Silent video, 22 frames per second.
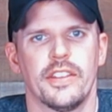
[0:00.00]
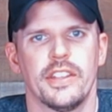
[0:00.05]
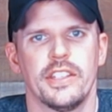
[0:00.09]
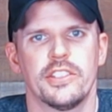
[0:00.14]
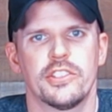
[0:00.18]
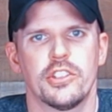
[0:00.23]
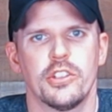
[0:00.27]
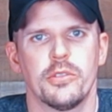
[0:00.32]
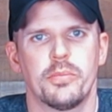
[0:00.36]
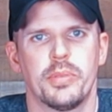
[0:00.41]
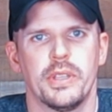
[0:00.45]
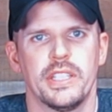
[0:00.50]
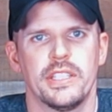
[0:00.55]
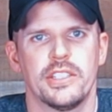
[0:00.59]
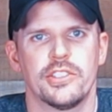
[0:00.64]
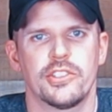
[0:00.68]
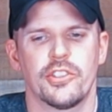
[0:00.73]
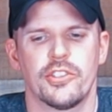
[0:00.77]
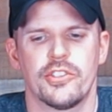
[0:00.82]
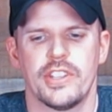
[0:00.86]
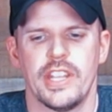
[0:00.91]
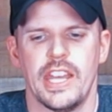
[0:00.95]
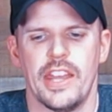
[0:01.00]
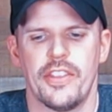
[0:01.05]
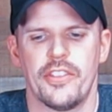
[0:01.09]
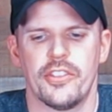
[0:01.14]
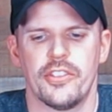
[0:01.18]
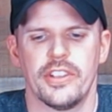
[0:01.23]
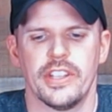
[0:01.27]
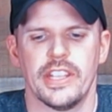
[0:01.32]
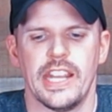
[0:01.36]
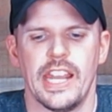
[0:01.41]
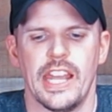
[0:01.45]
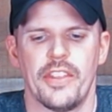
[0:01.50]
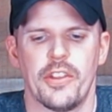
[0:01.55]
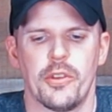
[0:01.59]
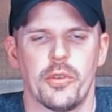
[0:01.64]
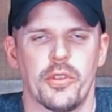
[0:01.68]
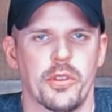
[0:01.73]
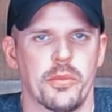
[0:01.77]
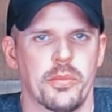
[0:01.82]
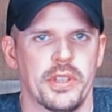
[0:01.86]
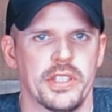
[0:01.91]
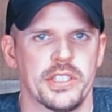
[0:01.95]
these two pieces are tethered together
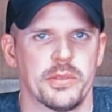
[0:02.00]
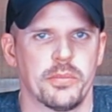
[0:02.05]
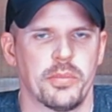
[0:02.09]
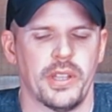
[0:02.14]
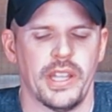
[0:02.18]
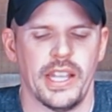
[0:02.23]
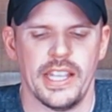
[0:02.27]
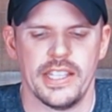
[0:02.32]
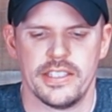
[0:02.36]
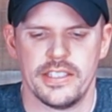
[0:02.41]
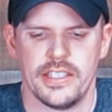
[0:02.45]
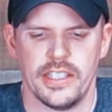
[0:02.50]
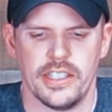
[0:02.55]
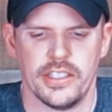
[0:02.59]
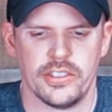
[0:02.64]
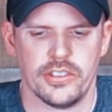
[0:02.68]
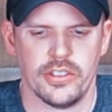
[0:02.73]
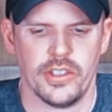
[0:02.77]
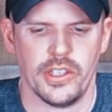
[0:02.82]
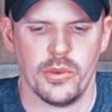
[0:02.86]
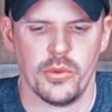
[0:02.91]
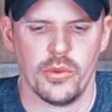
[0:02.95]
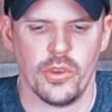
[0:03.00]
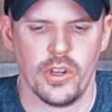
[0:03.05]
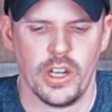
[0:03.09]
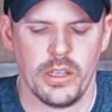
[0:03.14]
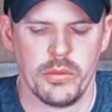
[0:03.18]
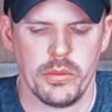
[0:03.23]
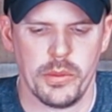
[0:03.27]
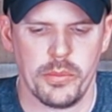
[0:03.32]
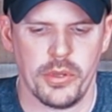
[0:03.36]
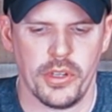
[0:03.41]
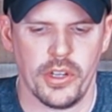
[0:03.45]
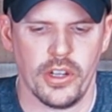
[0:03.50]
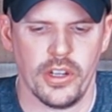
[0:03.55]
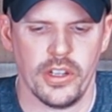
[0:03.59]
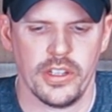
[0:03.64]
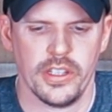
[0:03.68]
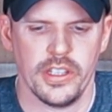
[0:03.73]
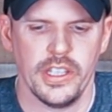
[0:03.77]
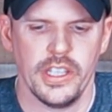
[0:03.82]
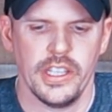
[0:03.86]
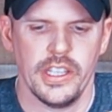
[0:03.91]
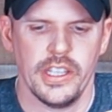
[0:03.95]
with a piece of plastic so they won't come apart.
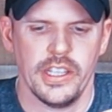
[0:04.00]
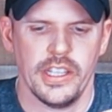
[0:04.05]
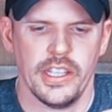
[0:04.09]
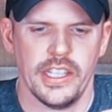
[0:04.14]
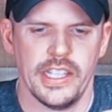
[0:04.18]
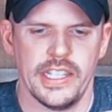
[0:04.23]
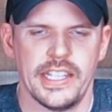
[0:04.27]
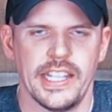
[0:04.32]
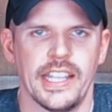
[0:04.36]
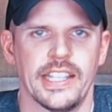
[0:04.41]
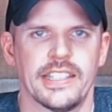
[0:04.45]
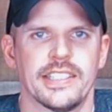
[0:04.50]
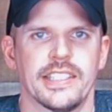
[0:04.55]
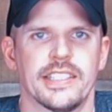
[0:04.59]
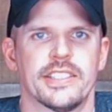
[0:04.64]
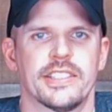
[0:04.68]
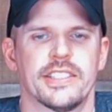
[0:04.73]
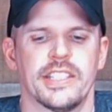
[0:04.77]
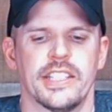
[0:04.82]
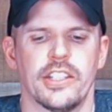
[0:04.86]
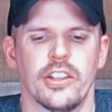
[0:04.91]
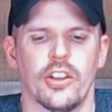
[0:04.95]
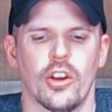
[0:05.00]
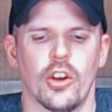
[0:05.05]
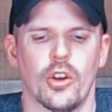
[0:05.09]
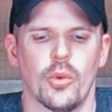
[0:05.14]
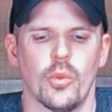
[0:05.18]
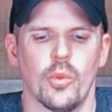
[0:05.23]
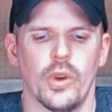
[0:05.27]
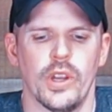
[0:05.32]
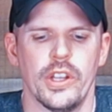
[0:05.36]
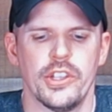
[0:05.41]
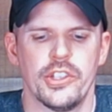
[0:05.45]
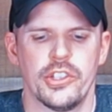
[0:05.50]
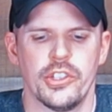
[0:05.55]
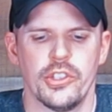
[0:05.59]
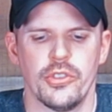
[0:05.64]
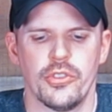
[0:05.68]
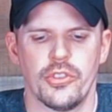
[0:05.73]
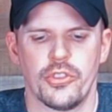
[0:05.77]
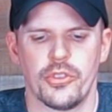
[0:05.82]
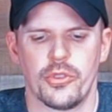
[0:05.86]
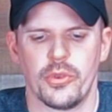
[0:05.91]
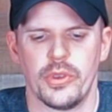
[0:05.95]
It takes a
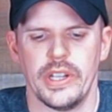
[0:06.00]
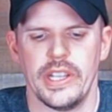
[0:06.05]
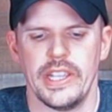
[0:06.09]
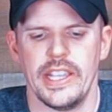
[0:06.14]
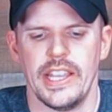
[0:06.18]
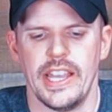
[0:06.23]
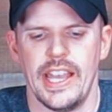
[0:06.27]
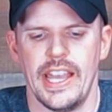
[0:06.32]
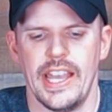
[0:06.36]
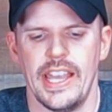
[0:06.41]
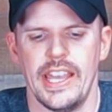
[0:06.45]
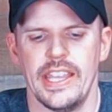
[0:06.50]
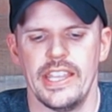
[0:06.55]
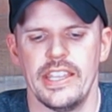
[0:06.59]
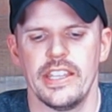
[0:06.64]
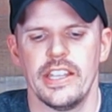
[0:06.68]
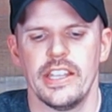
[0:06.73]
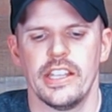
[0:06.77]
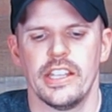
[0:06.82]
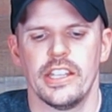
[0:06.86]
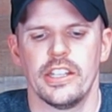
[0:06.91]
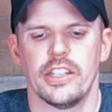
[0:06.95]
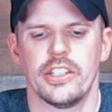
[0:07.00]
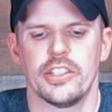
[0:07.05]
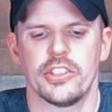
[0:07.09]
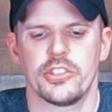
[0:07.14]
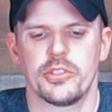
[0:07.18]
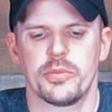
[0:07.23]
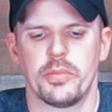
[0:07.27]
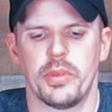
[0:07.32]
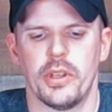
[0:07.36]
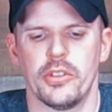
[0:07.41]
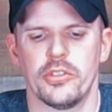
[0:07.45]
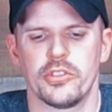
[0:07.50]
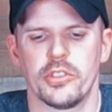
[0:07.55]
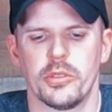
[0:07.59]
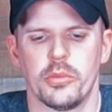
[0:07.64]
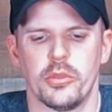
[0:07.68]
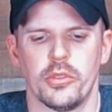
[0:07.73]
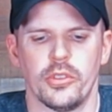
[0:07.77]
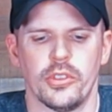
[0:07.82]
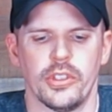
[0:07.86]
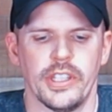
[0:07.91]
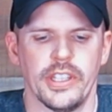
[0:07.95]
CR123A
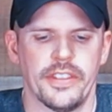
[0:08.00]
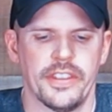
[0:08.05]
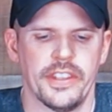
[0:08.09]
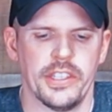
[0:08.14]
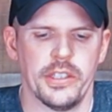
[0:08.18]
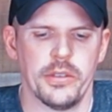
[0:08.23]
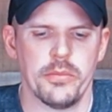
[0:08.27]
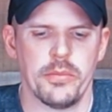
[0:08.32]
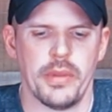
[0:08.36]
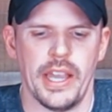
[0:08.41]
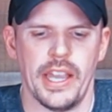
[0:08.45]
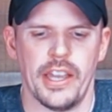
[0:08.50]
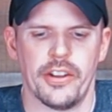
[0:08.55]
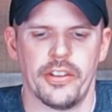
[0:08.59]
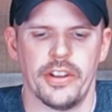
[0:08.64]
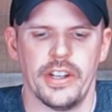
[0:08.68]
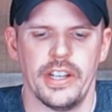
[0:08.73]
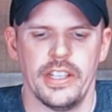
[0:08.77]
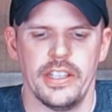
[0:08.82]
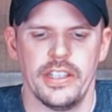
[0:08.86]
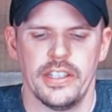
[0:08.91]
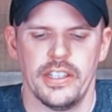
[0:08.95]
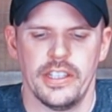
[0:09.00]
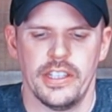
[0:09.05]
disposable lithium battery,